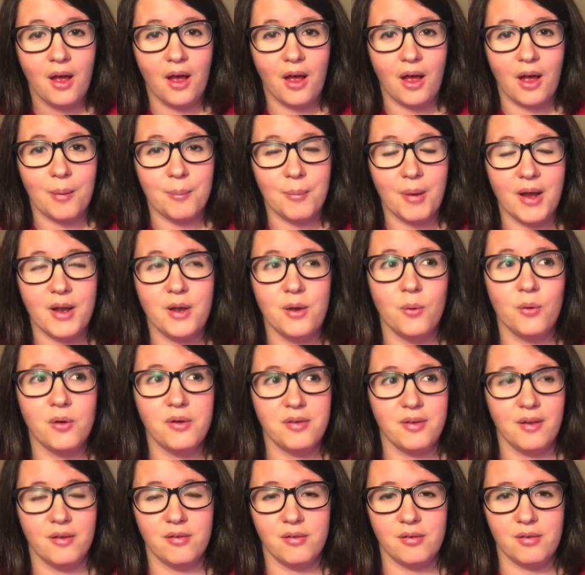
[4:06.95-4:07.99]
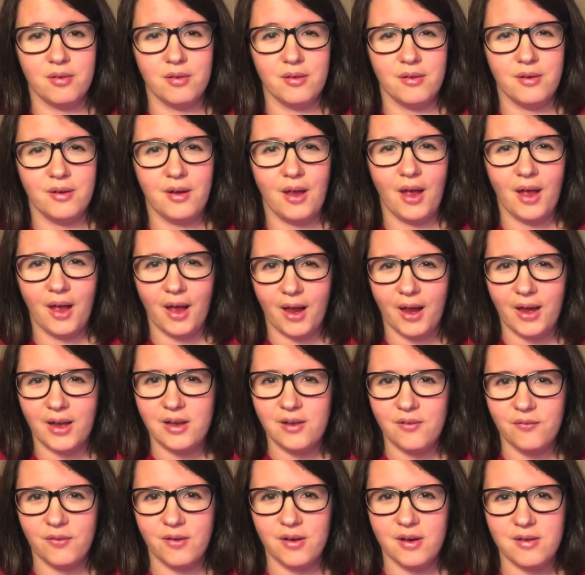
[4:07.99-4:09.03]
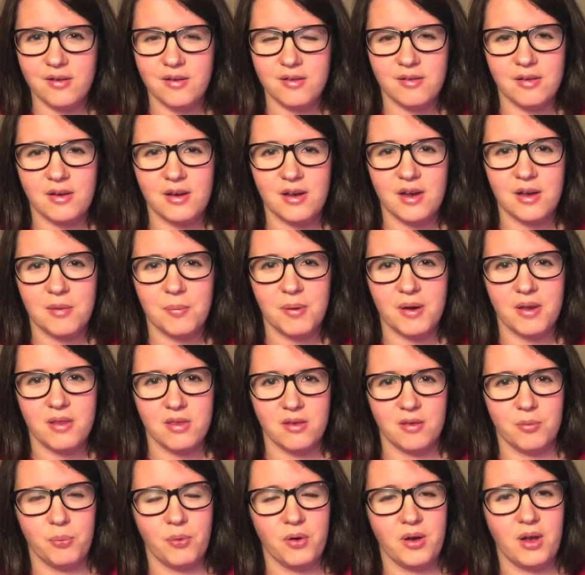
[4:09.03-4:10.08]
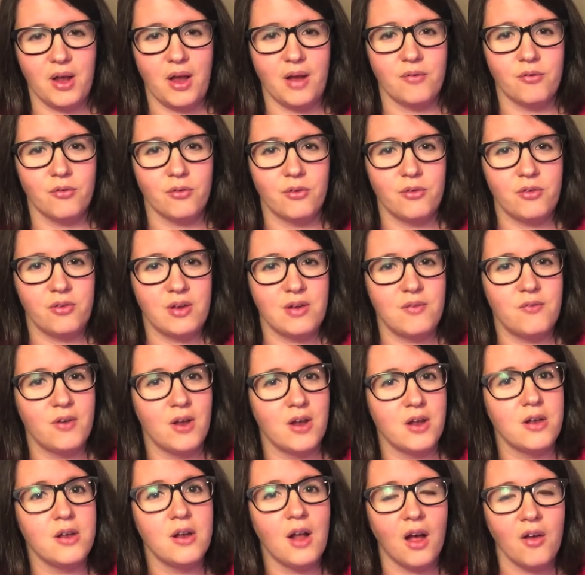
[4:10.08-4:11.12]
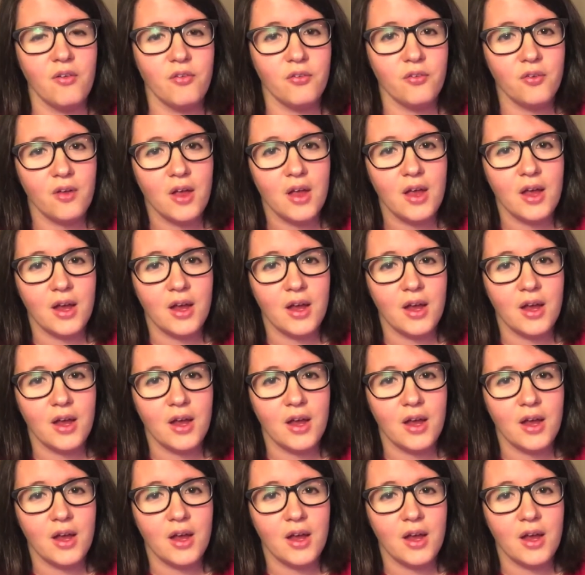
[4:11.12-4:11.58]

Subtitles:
I know it sounds kind of conceited, but at this point I've received enough